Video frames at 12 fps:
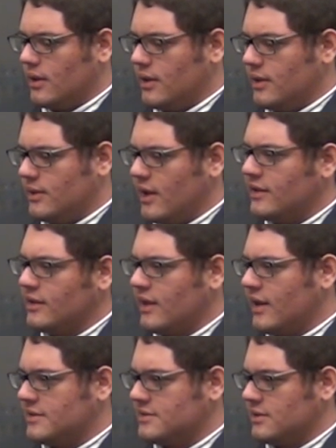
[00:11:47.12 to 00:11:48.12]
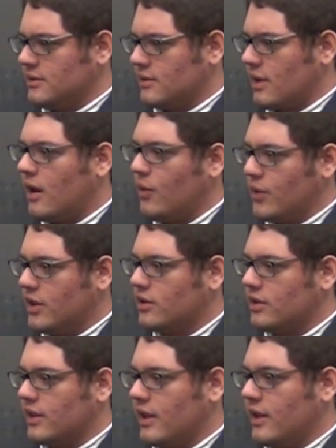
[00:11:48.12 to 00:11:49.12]
and analyzing how we
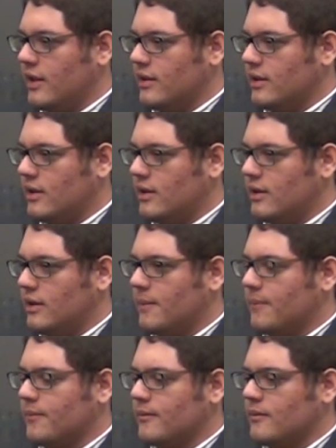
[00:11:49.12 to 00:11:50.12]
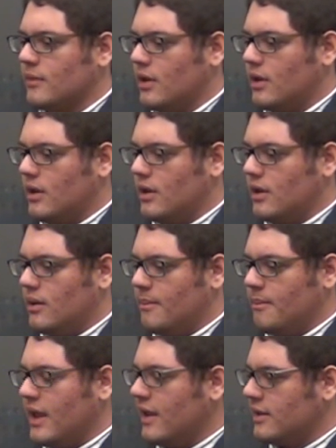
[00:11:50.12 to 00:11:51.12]
can uh,
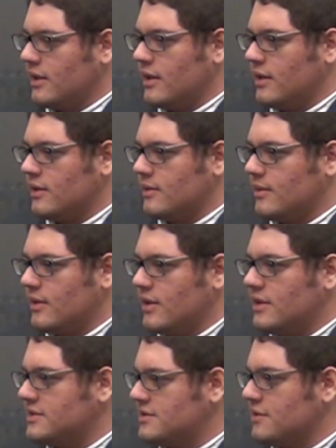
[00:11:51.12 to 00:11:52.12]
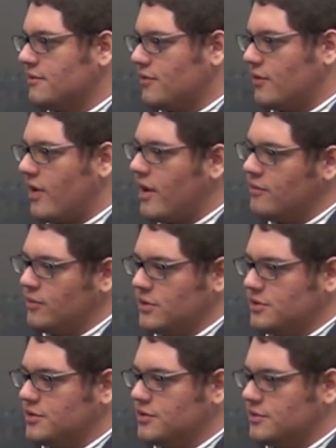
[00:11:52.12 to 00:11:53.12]
make it easier for
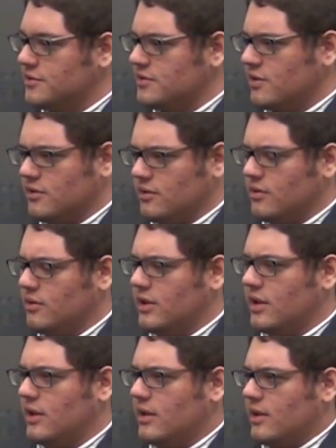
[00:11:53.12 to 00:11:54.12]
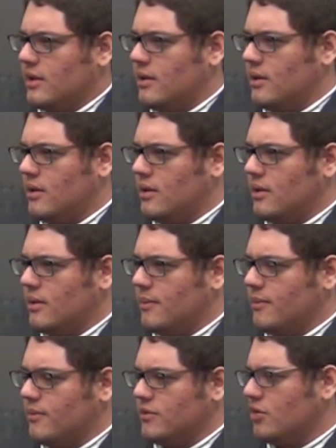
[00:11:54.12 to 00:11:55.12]
everyone to use, not only uh,
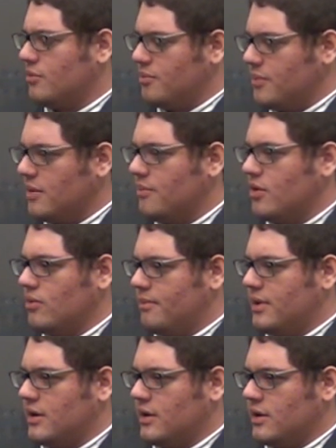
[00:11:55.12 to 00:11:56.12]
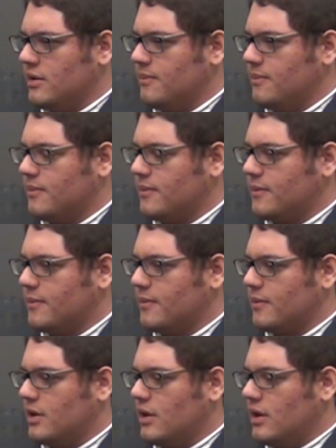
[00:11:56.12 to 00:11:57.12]
normal people but
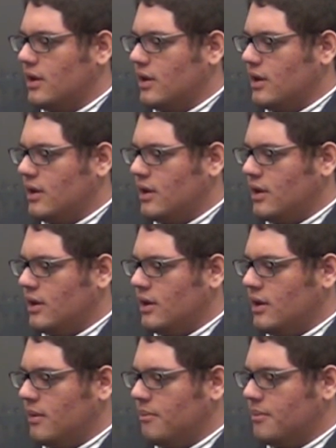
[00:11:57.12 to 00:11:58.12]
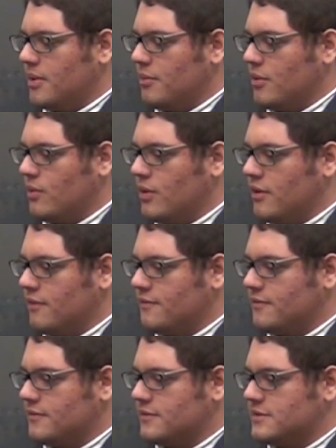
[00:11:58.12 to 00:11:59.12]
uh, people
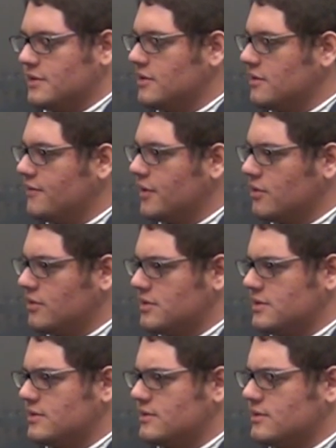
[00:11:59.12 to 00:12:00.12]
with certain difficulties